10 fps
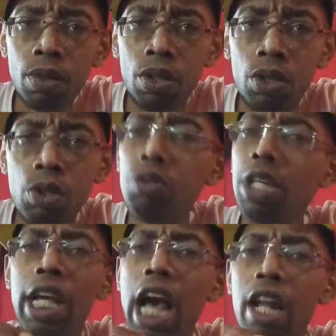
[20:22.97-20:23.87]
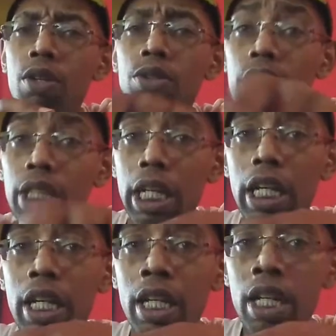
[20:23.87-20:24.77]
You think I don't
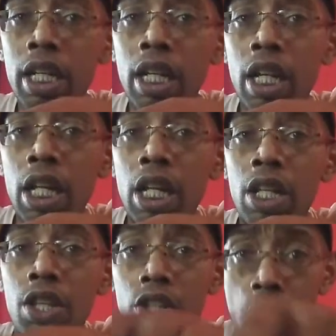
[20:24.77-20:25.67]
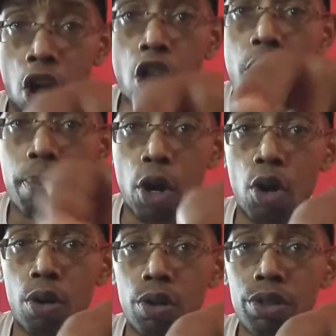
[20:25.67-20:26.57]
see the dog
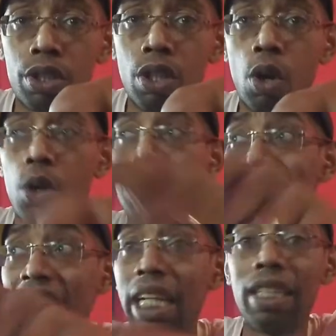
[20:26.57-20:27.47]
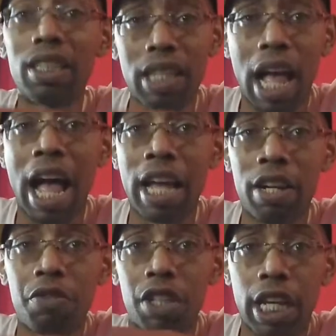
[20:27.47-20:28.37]
bowls on the inside
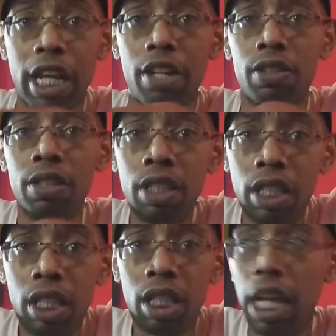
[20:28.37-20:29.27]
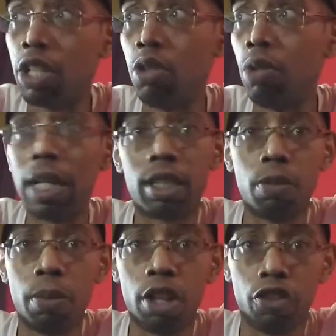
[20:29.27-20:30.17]
of the kennel? Like you let them
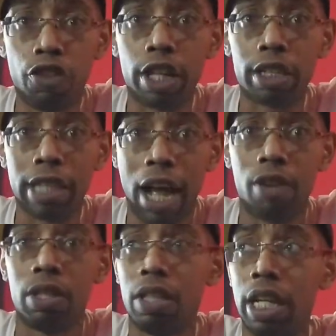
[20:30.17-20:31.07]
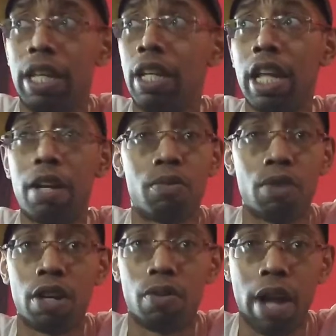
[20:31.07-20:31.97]
motherfuckers out and let them
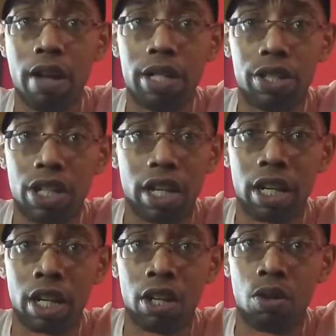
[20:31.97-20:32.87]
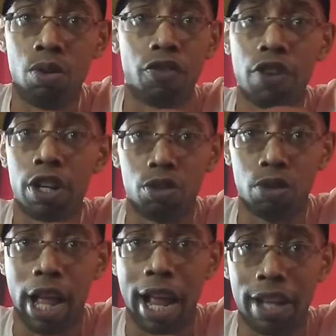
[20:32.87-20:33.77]
run around and shit, nigga. Who the fuck you
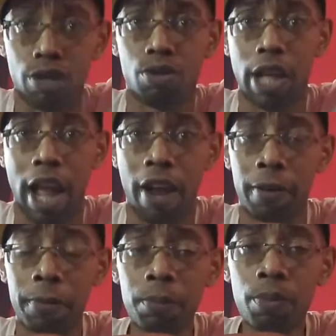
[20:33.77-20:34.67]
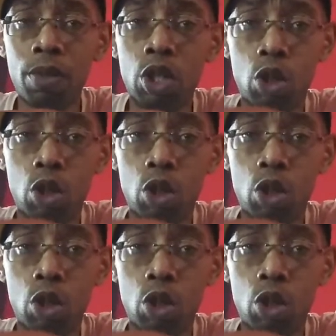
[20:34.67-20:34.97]
lying to, Tyra? You